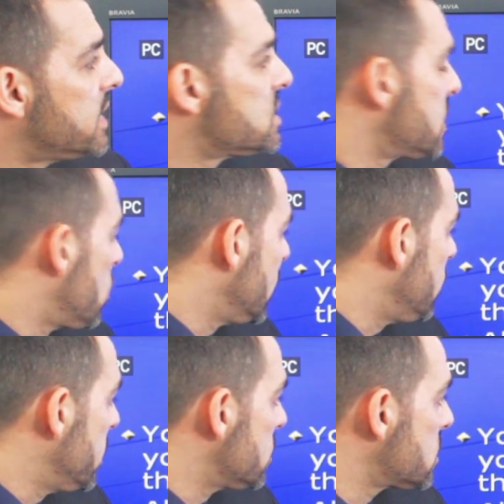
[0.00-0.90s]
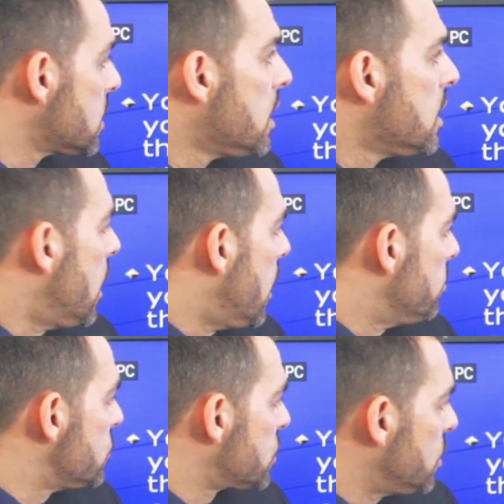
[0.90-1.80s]
sell limits,
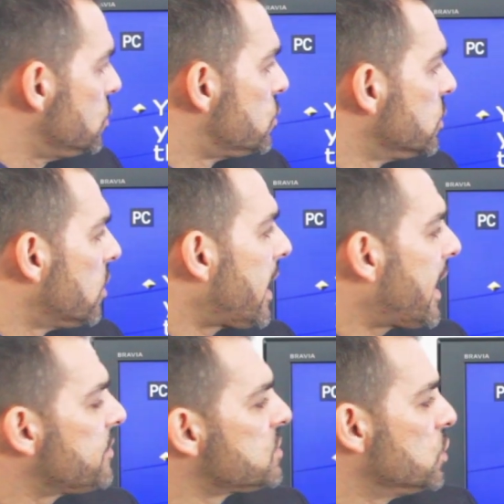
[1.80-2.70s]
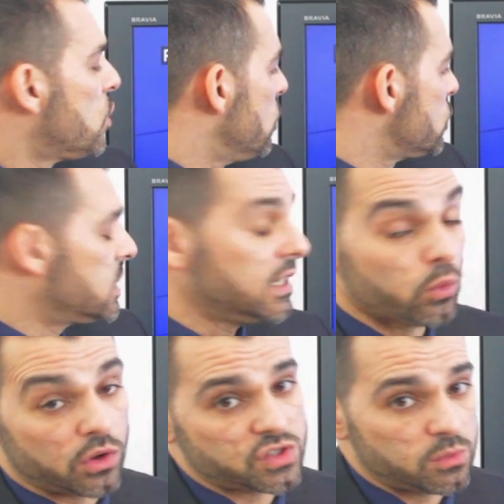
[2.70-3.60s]
so you do not have to constantly
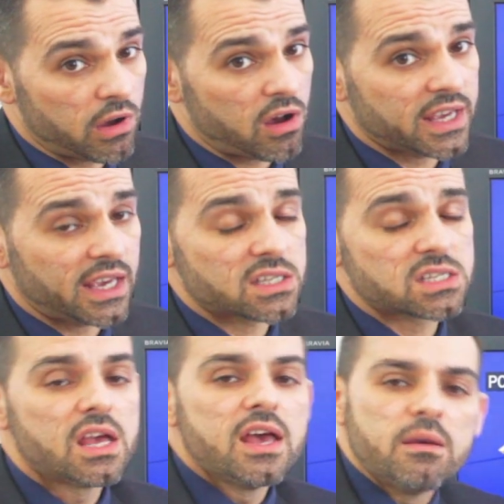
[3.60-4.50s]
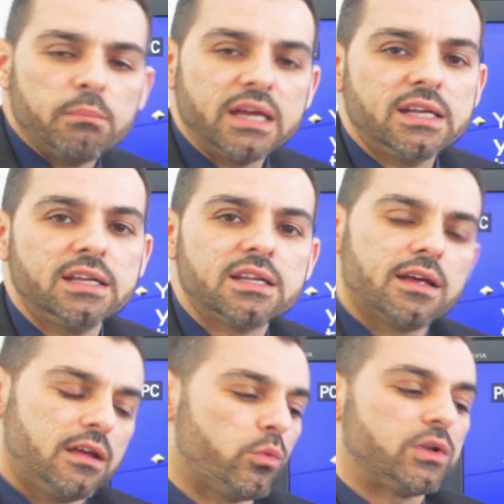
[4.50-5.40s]
watch the markets, meaning
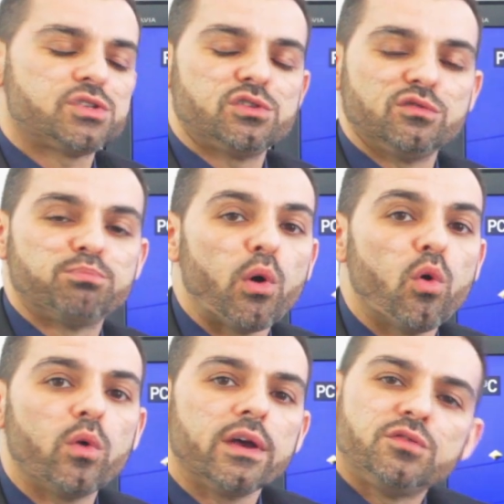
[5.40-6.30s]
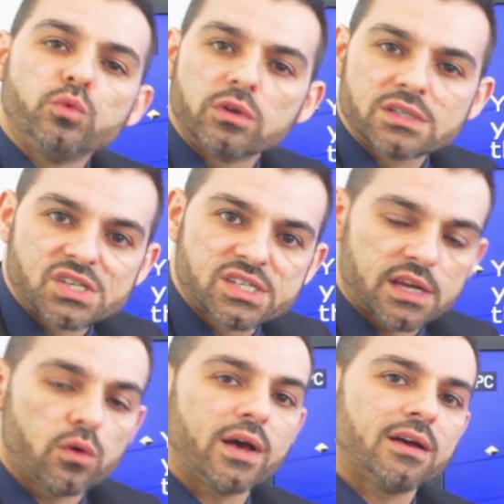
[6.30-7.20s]
that once you've bought, if you want to
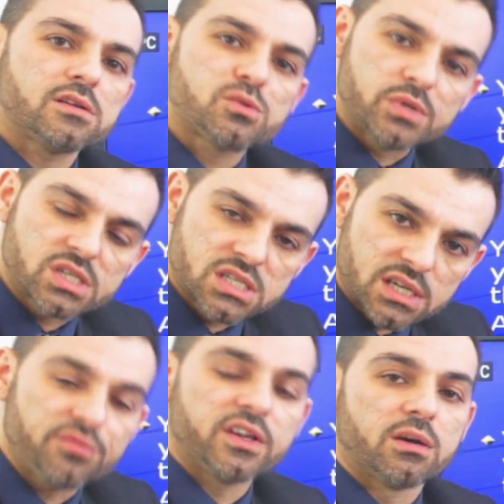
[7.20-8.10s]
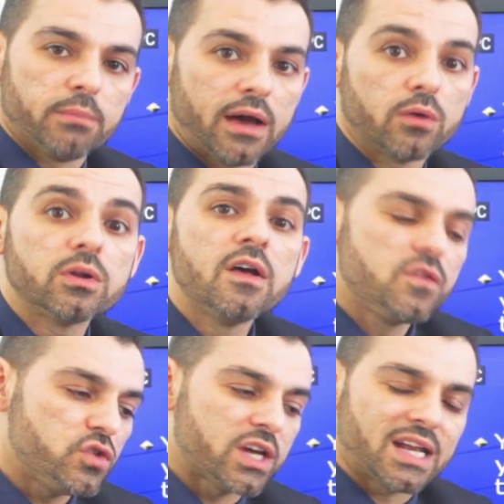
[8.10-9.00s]
sell at a specific amount,
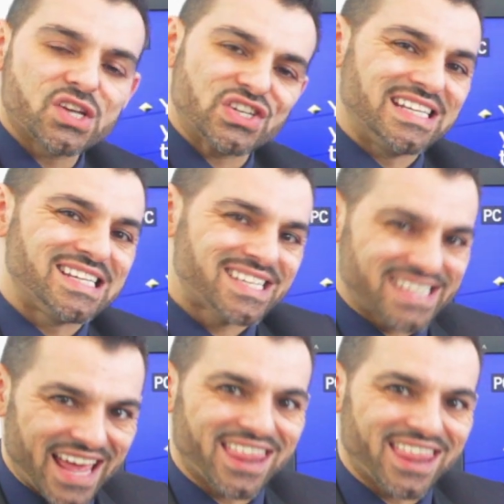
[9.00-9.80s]
you can actually set